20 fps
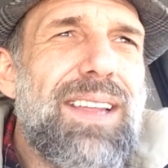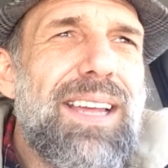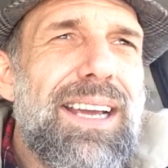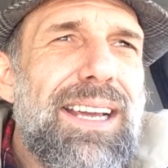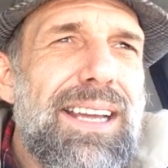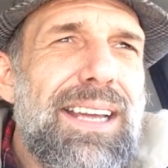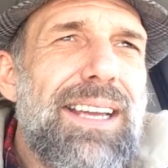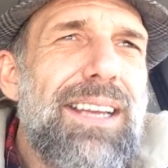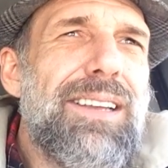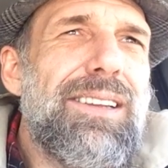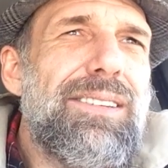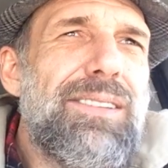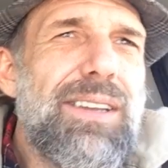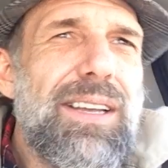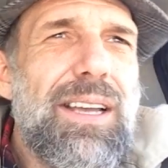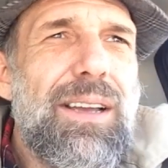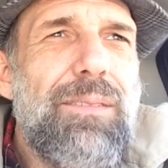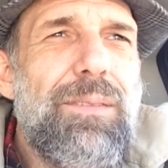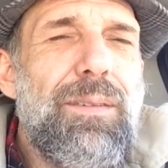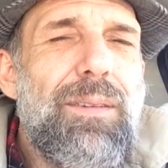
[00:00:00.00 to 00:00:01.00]
thing is
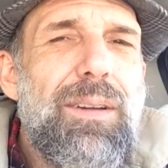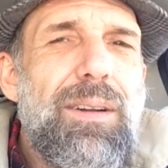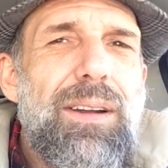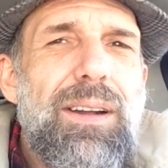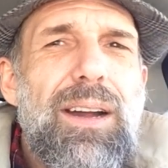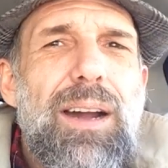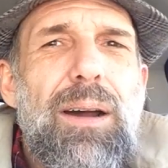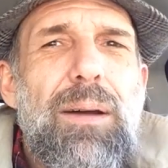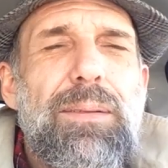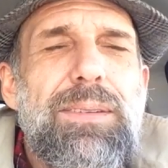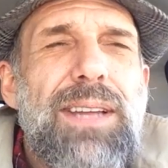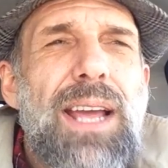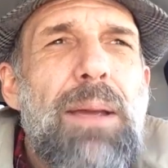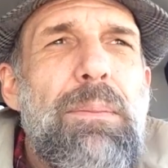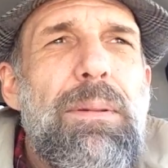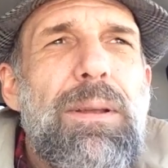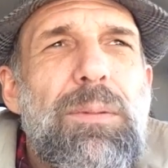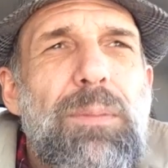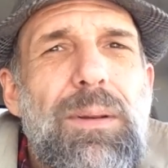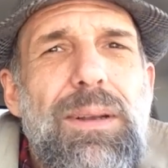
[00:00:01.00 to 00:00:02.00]
if a
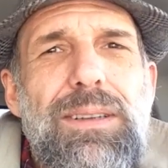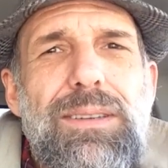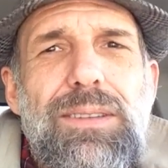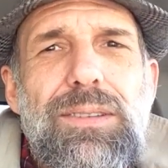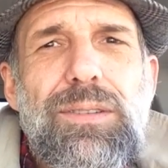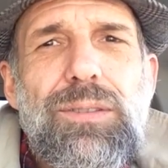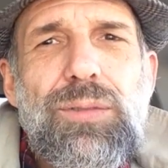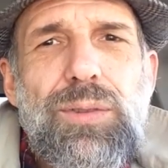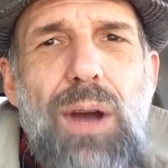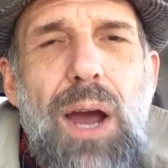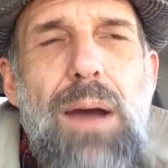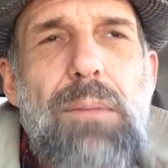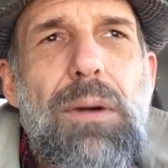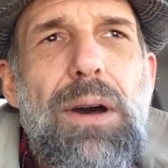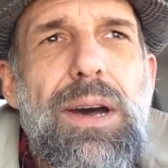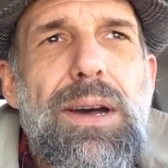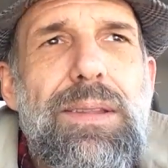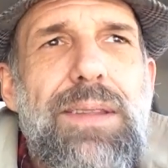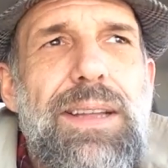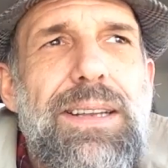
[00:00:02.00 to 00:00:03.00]
type experiences
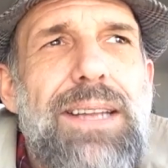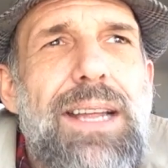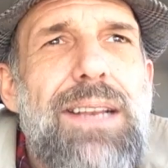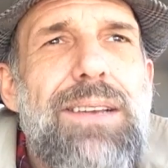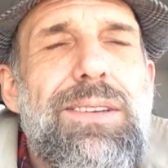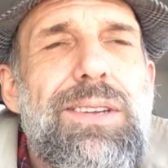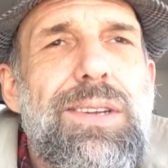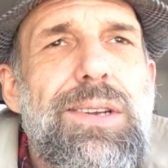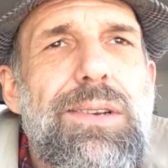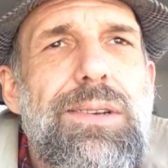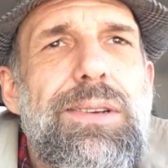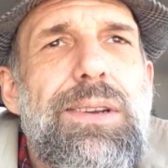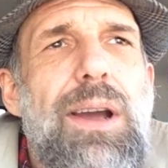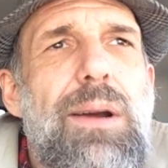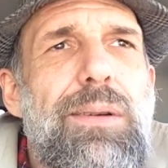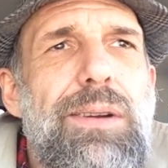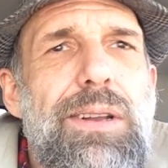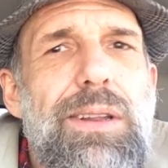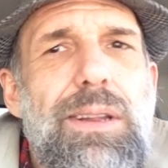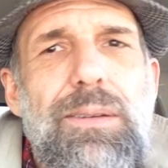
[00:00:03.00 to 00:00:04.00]
trauma, they tend to
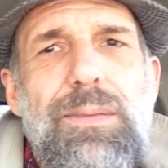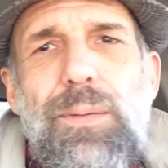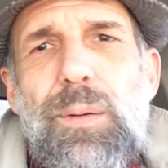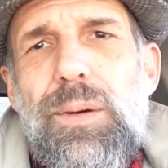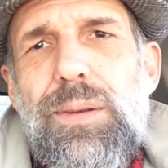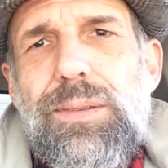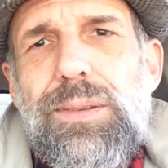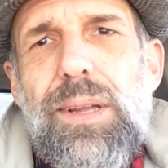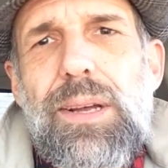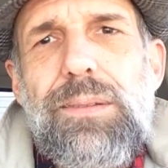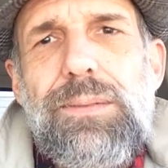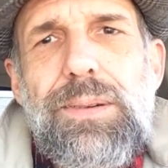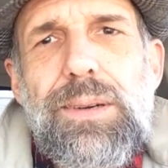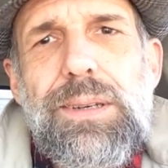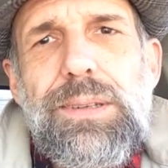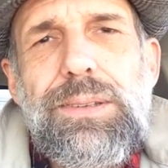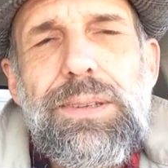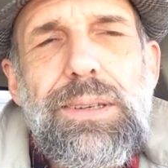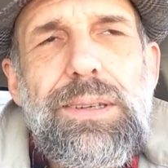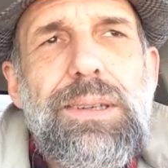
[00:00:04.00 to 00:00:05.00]
go into their fourth slot
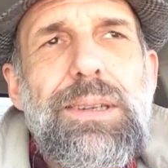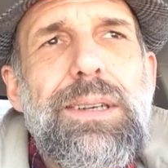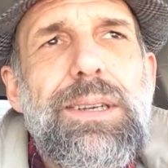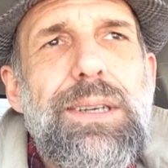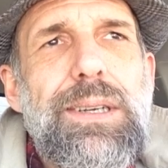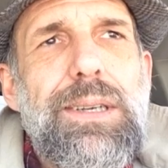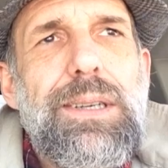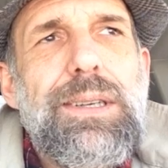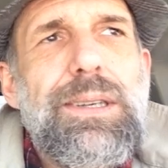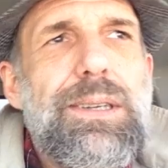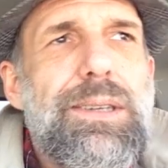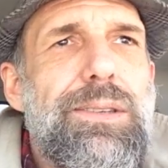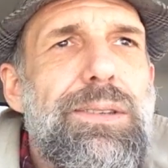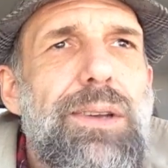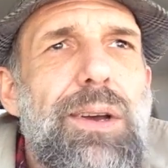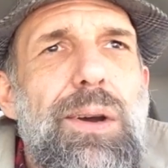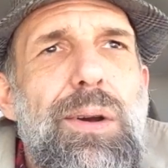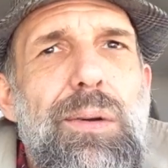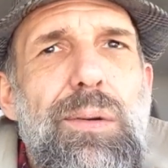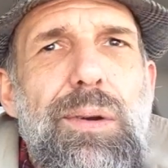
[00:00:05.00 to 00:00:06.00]
function.
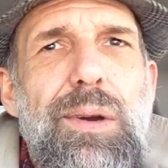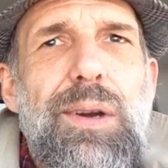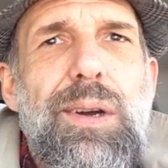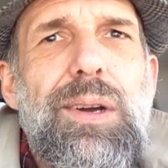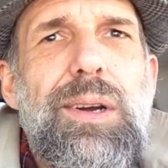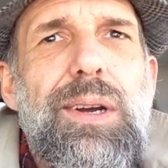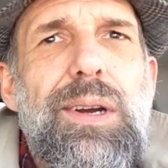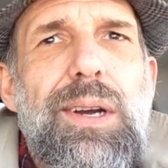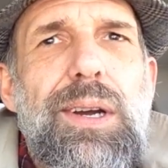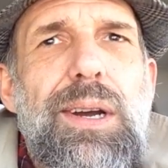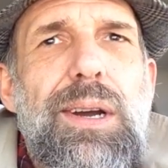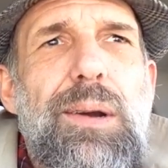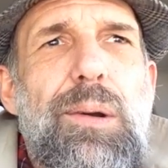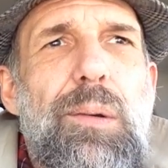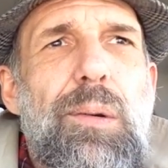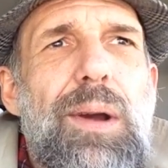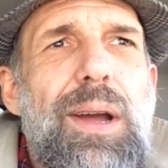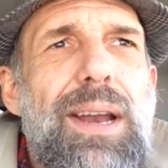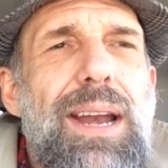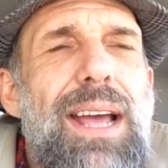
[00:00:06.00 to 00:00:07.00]
So
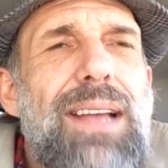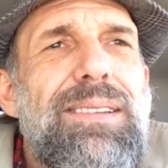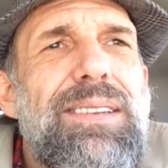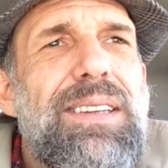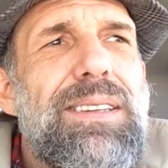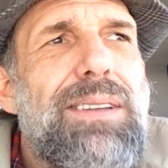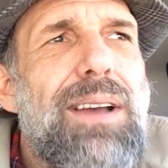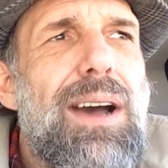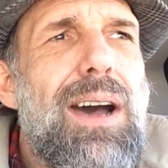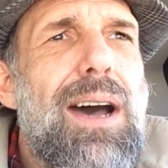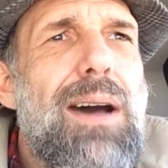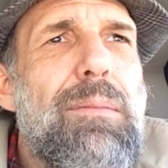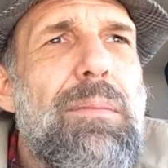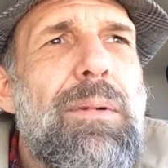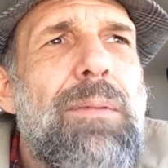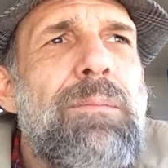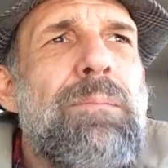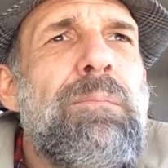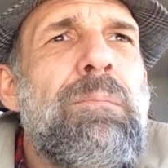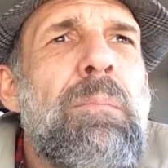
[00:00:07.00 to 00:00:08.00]
an
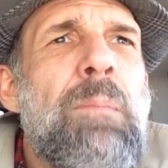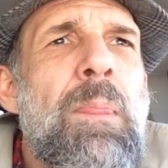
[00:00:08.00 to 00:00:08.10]
SE-DOM